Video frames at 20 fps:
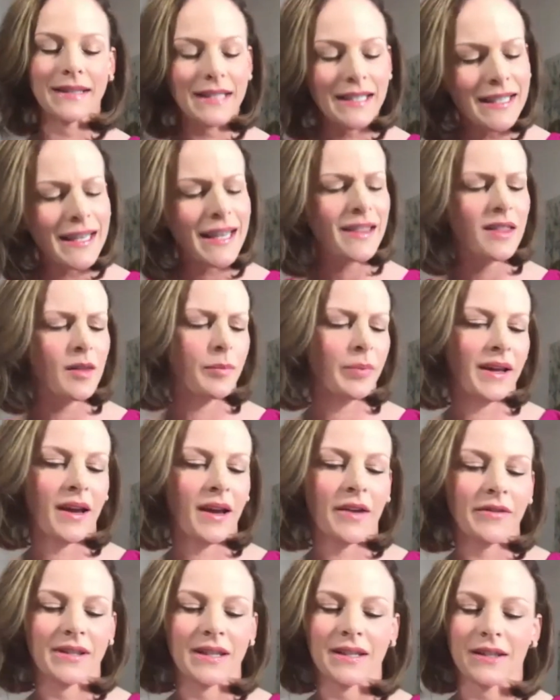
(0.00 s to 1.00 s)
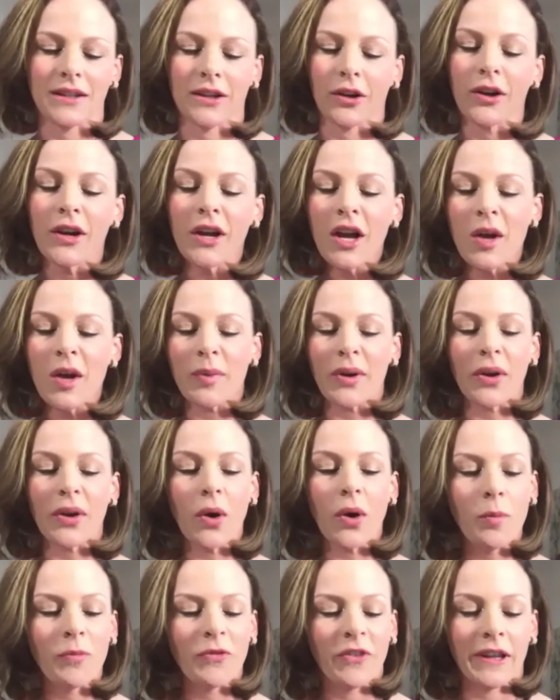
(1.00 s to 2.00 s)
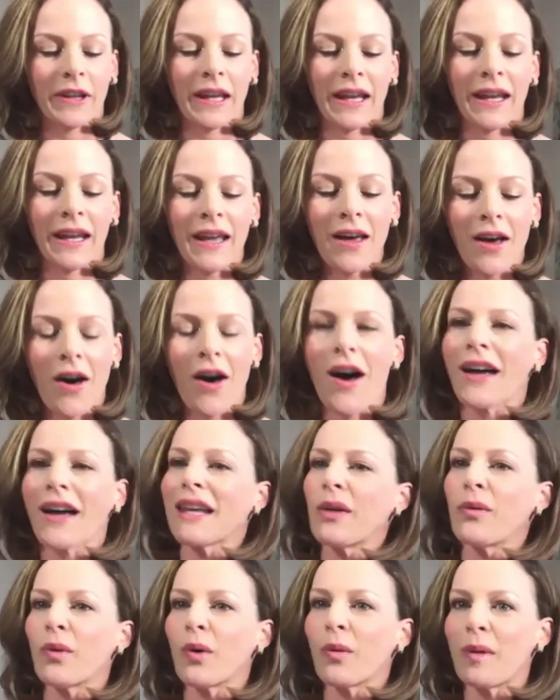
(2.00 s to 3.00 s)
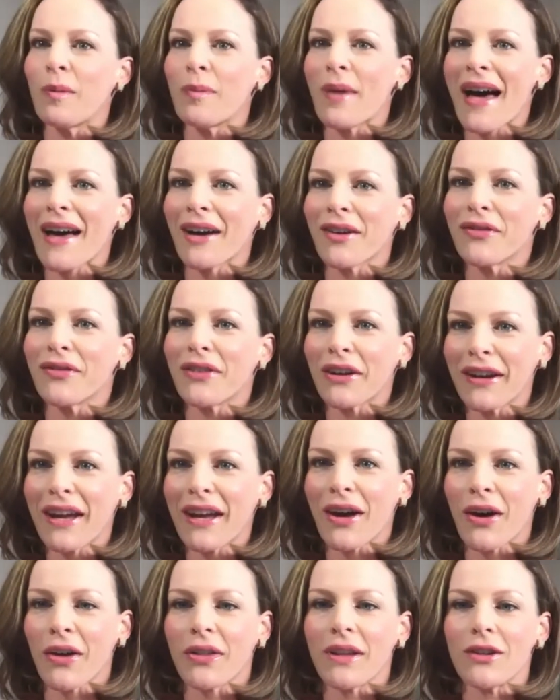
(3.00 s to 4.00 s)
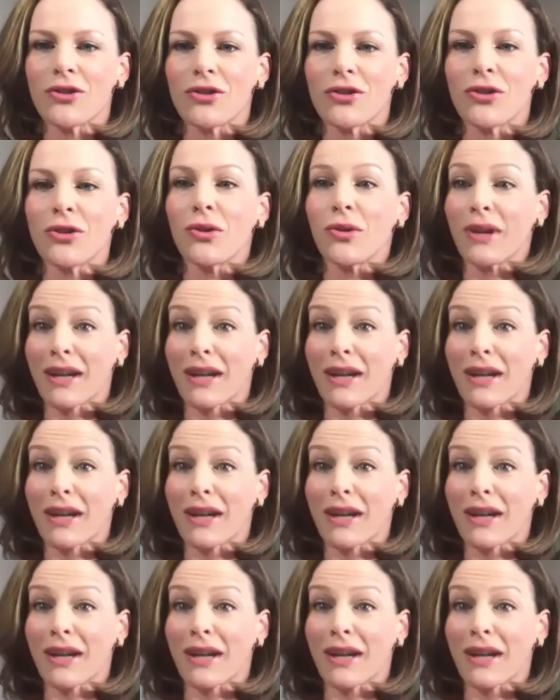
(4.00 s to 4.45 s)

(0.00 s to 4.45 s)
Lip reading: Didn't get the playoffs this year, but hopefully hockey will be back very healthy soon.